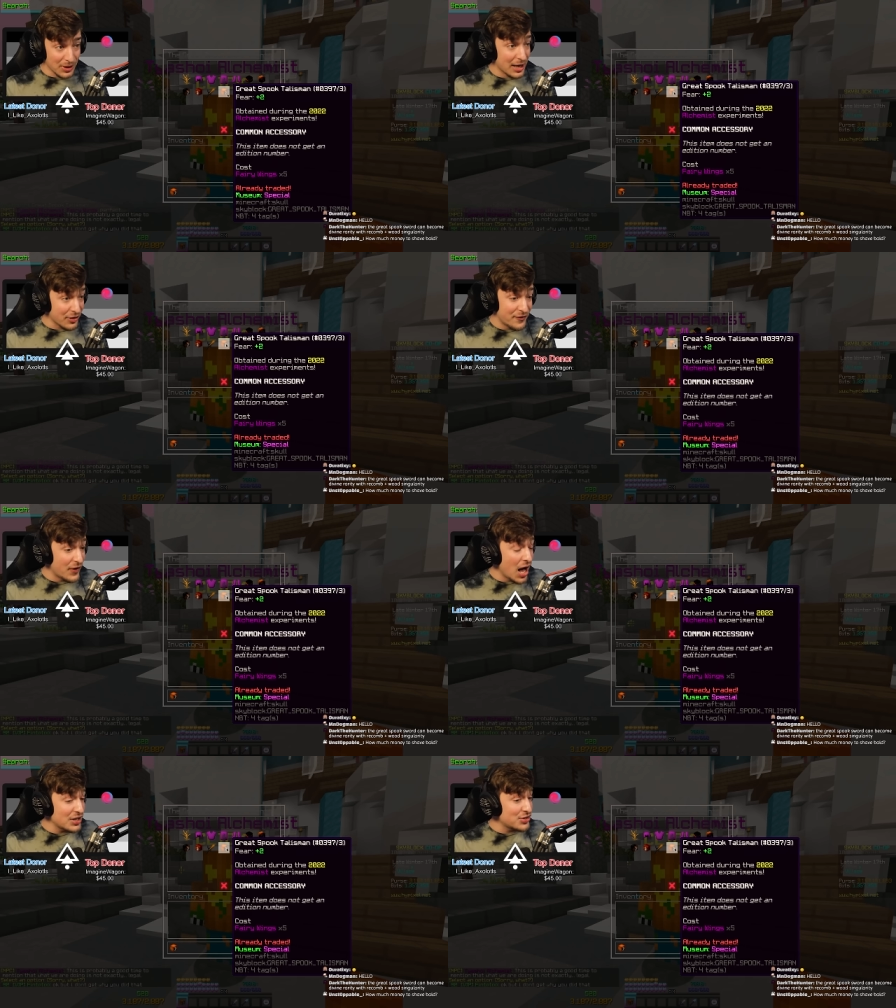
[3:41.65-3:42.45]
Like the
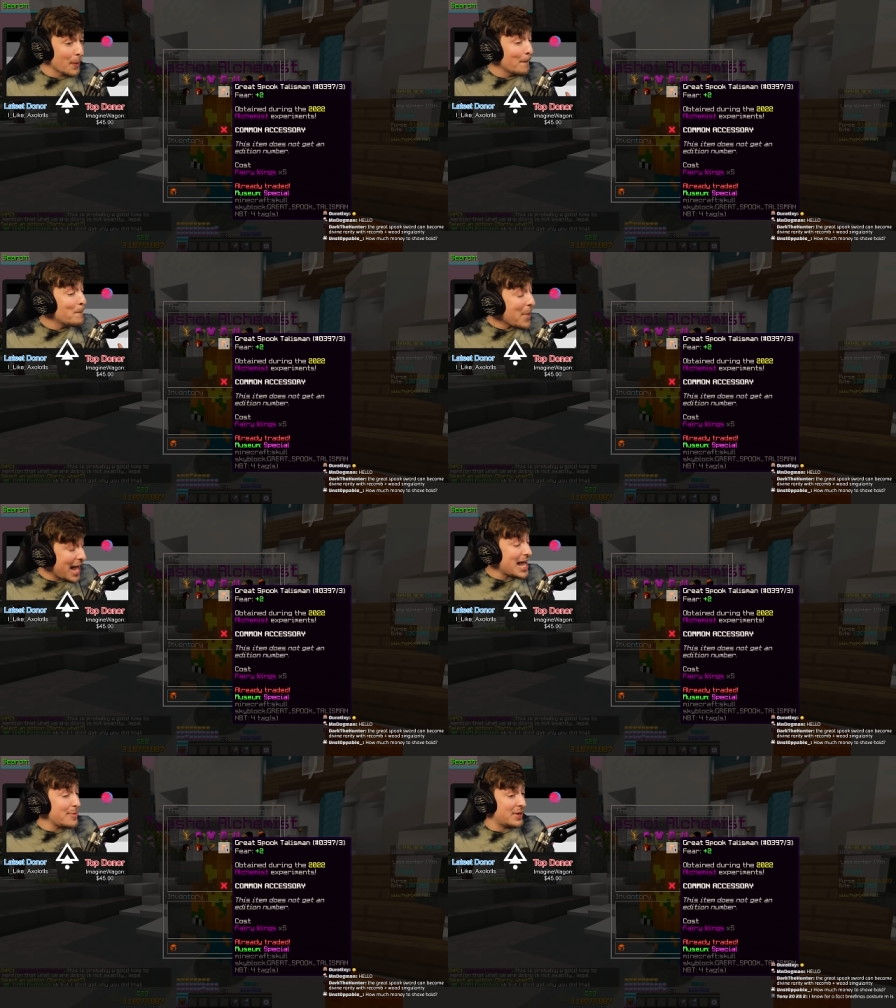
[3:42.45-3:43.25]
first,
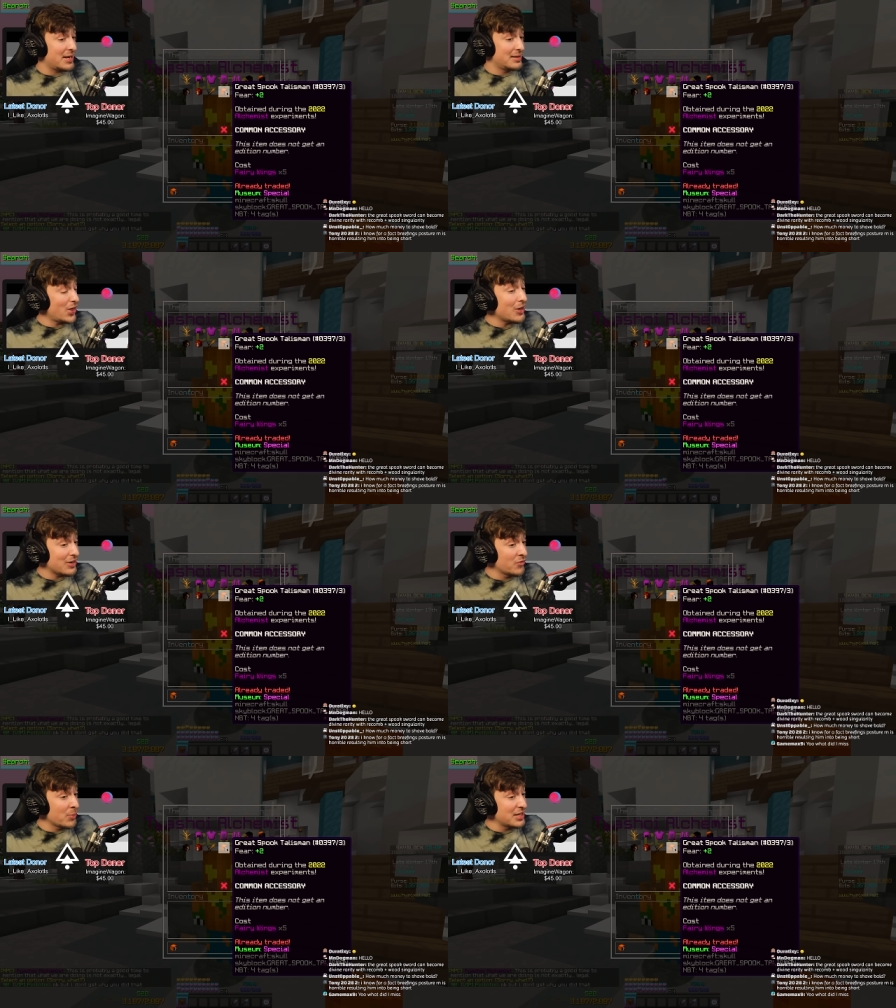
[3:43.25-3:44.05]
maybe, without
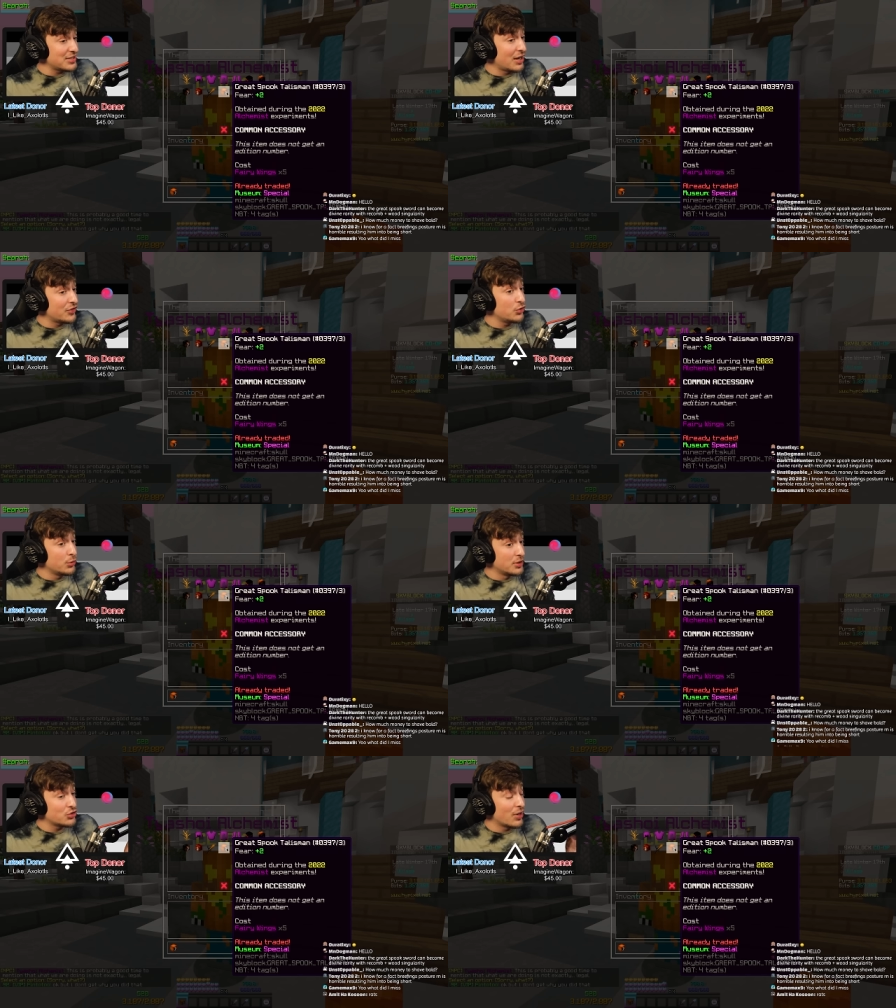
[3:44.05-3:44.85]
giving myself too
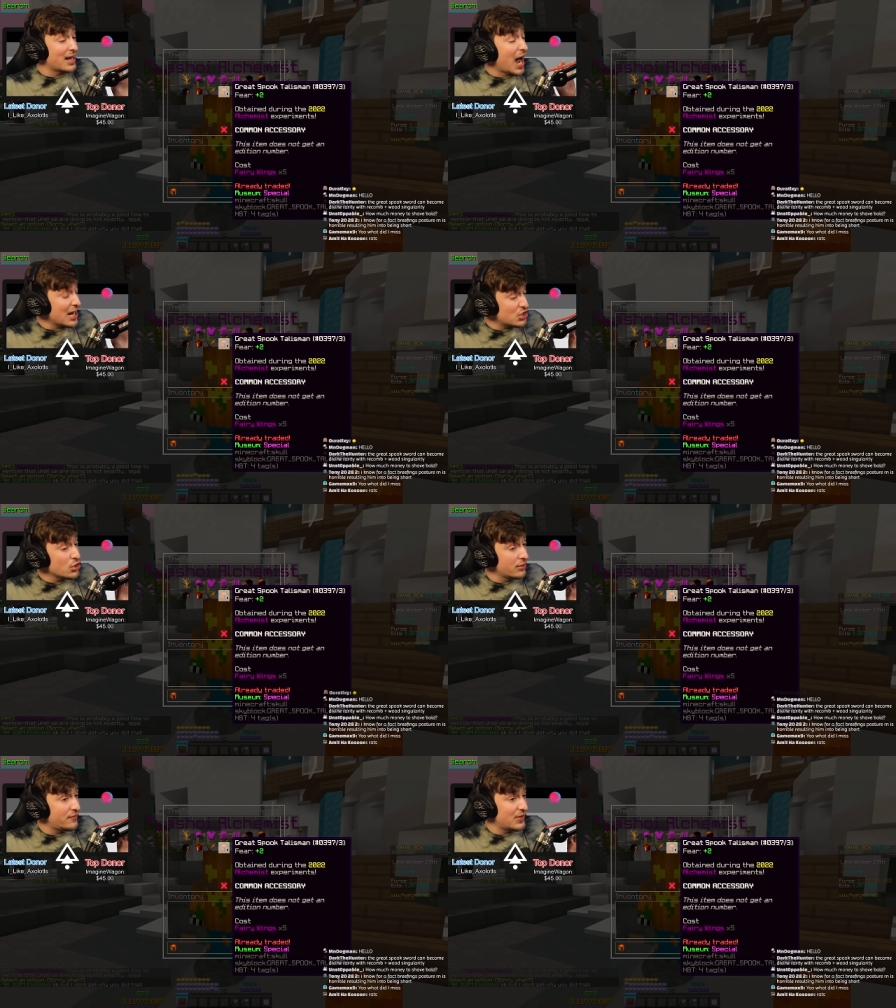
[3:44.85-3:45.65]
much credit, I
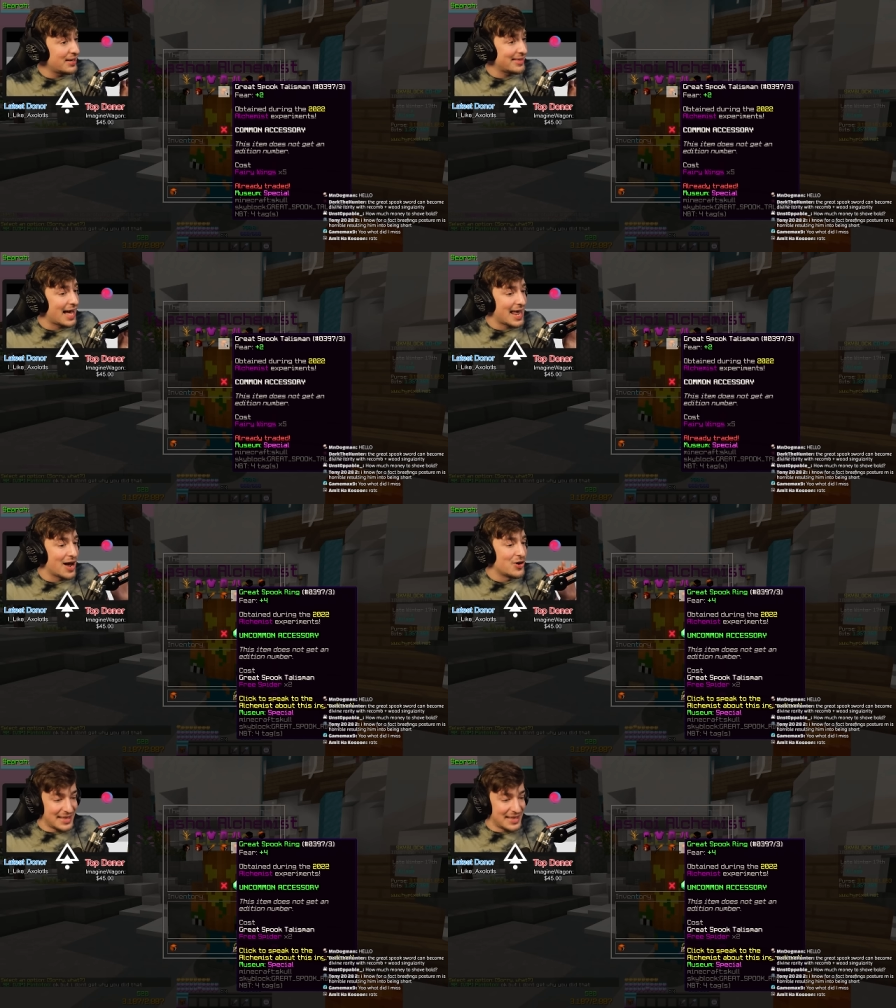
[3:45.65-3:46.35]
could have figured that out.